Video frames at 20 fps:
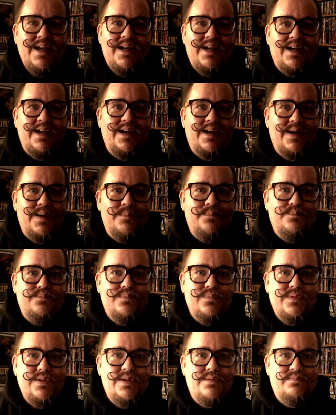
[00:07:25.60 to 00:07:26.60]

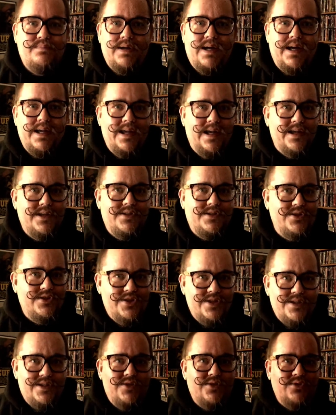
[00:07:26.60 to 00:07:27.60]
I
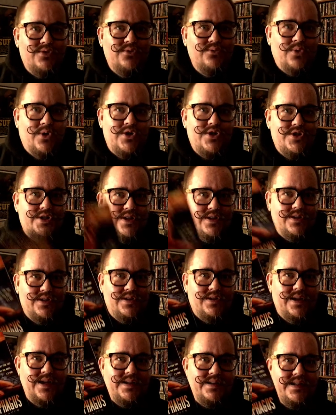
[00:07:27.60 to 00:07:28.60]
suggest you to watch
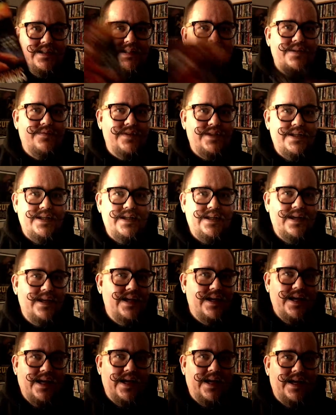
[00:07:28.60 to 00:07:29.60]
it. Get this DVD.
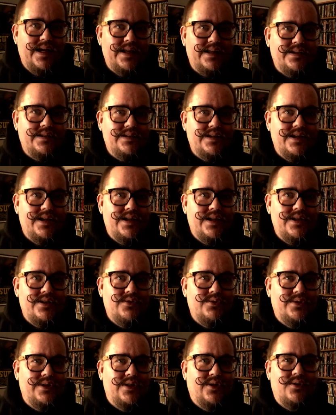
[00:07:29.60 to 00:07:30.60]
And
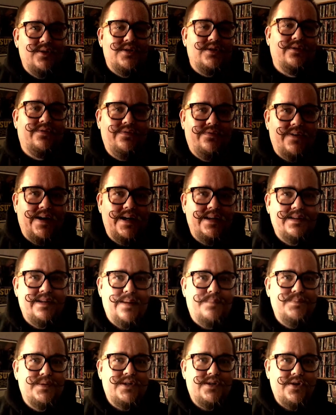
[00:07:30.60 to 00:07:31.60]
you can also find
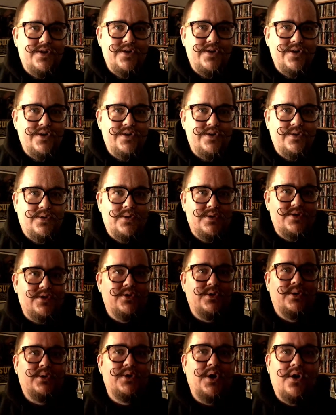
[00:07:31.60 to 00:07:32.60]
Absurd, also
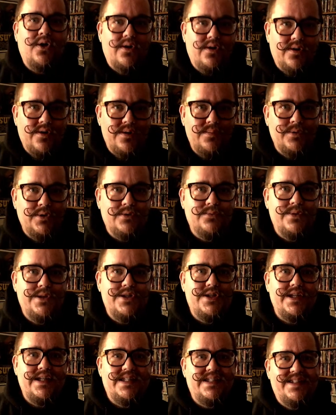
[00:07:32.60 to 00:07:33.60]
called Horrible,
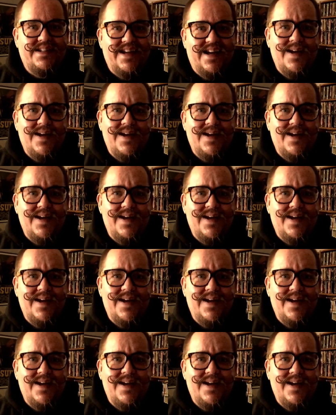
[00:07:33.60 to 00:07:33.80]
which is